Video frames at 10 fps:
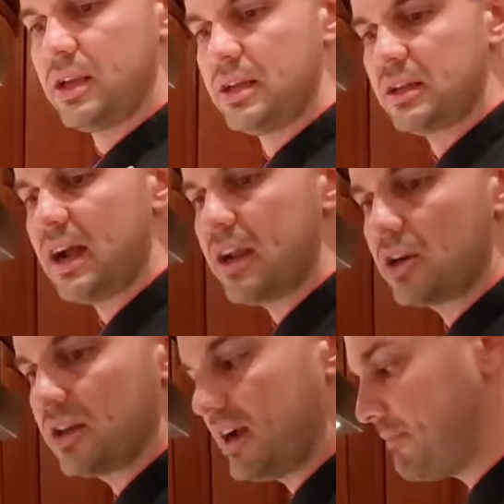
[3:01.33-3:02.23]
the entire
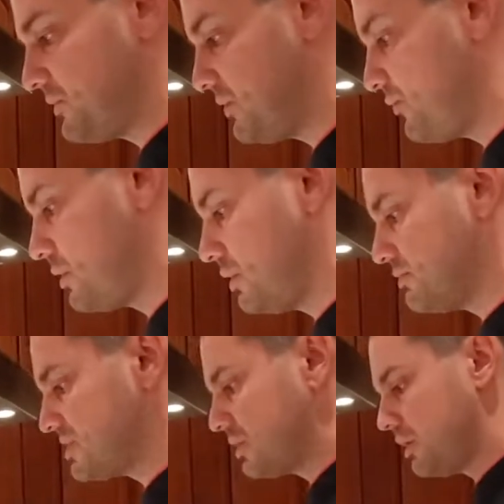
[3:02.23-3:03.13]
time. If you
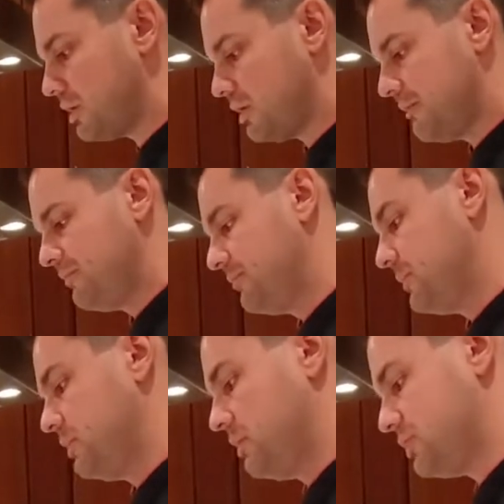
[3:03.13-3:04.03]
don't stir,
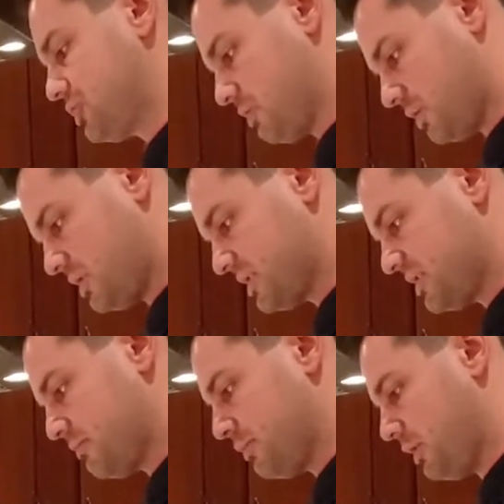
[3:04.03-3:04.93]
your sugar is
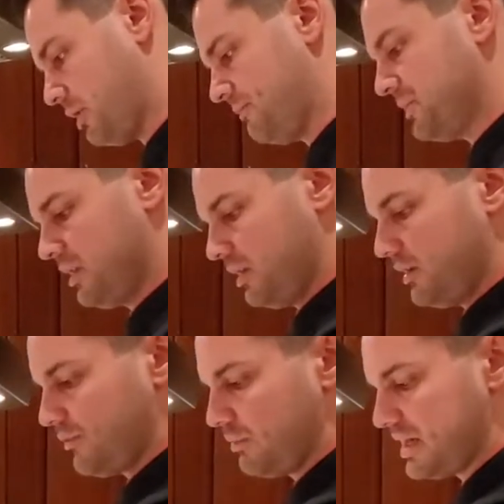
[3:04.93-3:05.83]
gonna burn.
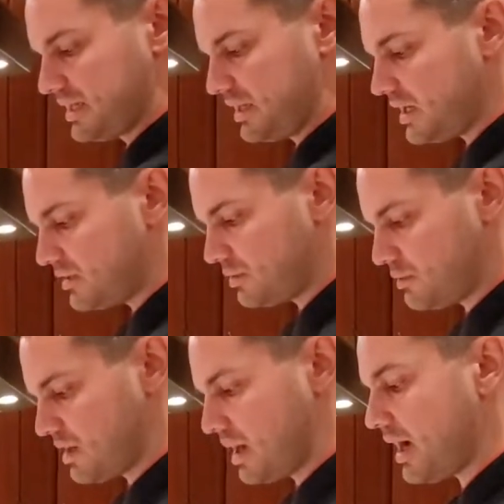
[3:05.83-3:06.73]
If you make the heat
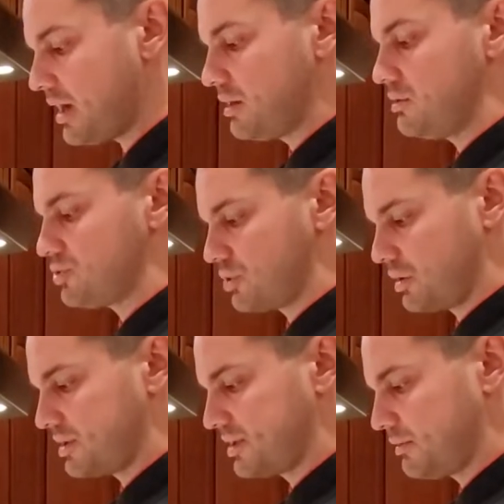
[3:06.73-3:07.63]
too high, your
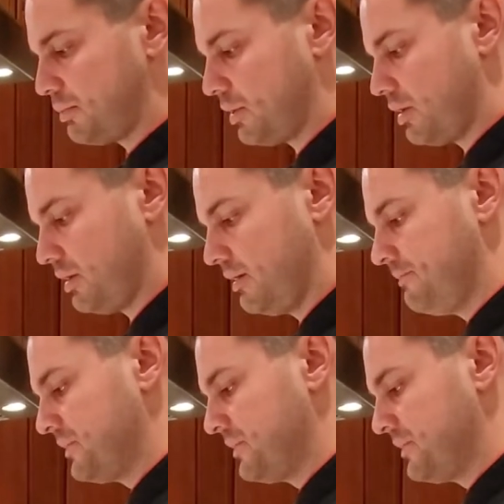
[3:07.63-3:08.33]
sugar is gonna burn.